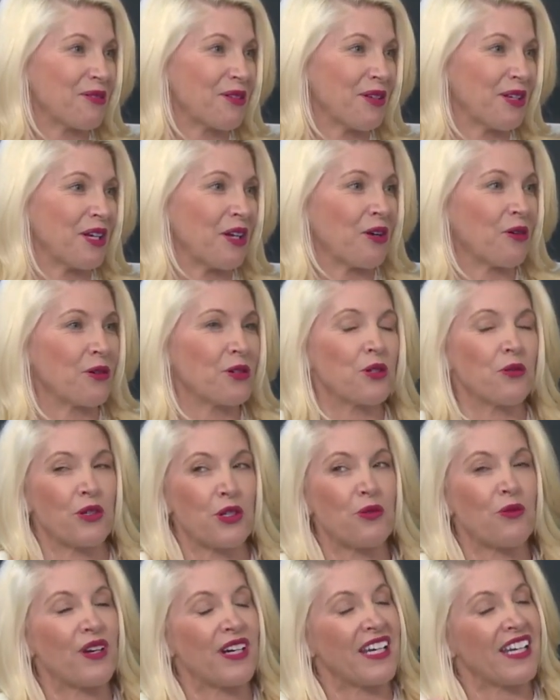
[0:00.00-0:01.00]
So you can go into a
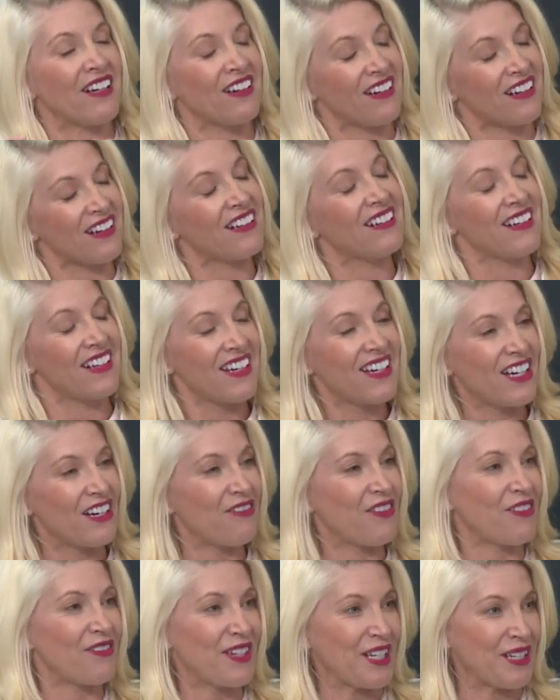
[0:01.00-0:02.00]
twenty or a
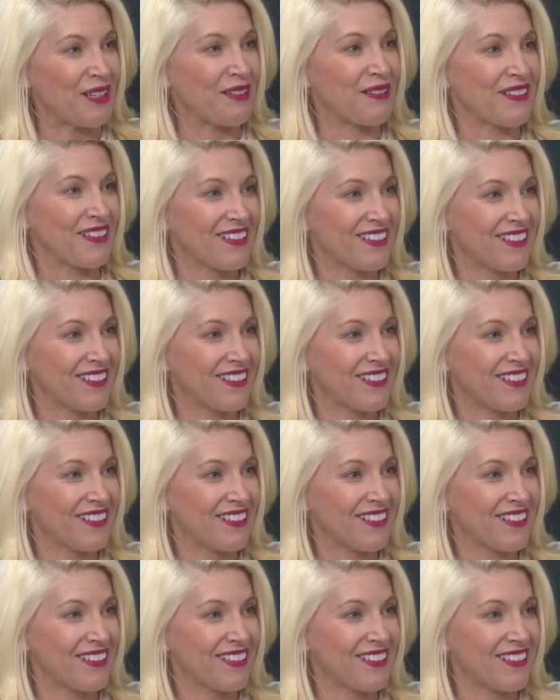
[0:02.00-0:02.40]
fifteen.